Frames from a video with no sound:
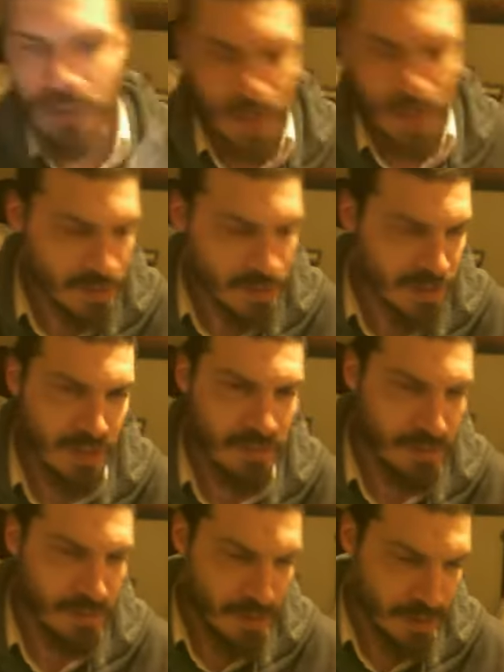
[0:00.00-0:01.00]
have to stop the
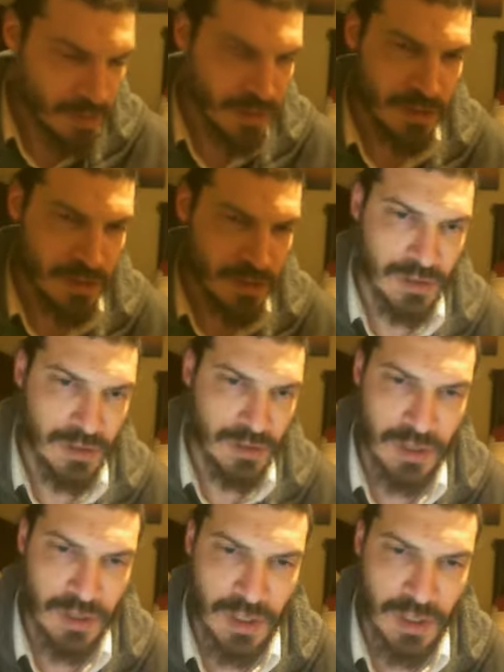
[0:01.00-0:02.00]
video because it's going to
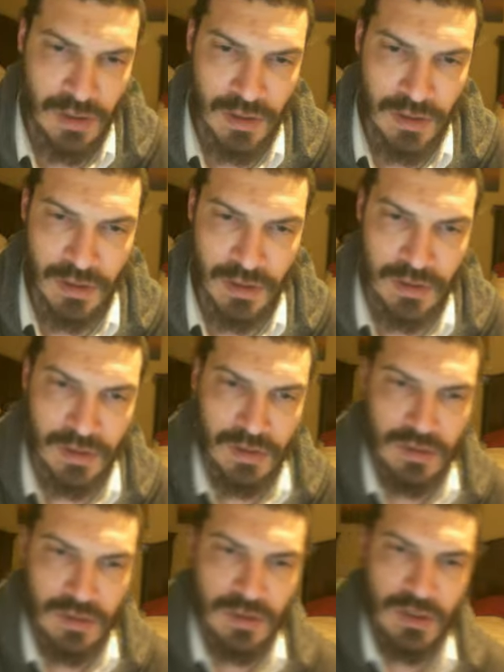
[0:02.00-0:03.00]
get...
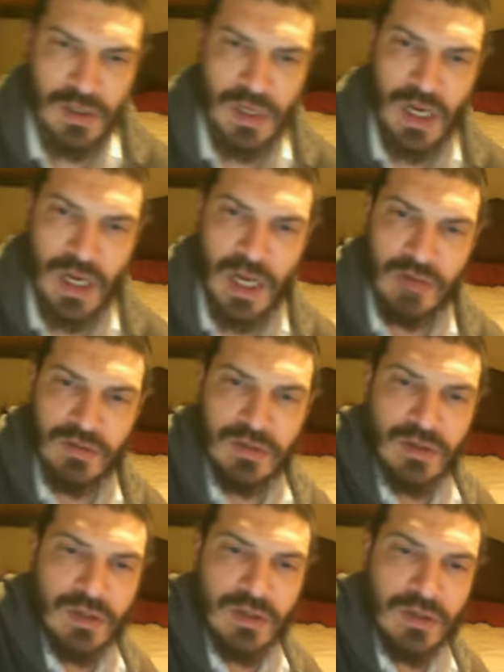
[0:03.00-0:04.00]
I have to
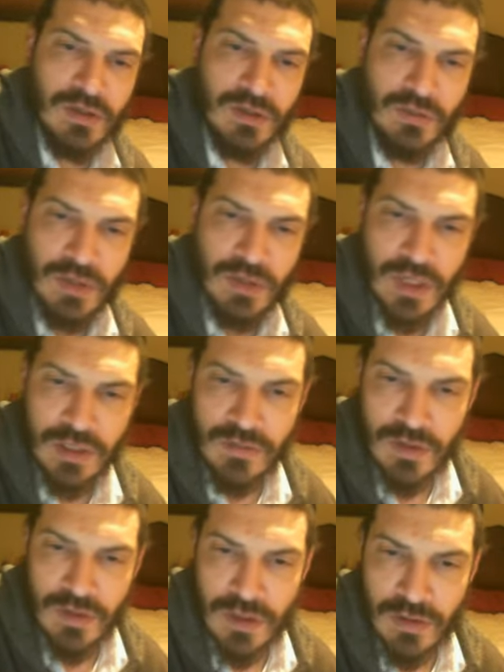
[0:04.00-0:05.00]
continue the next
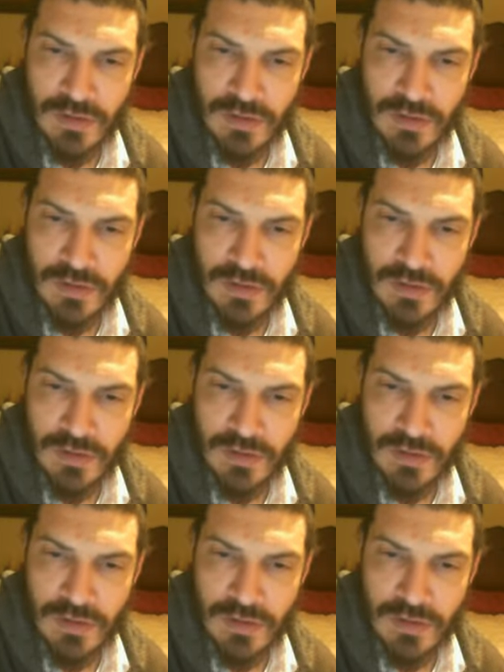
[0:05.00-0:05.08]
video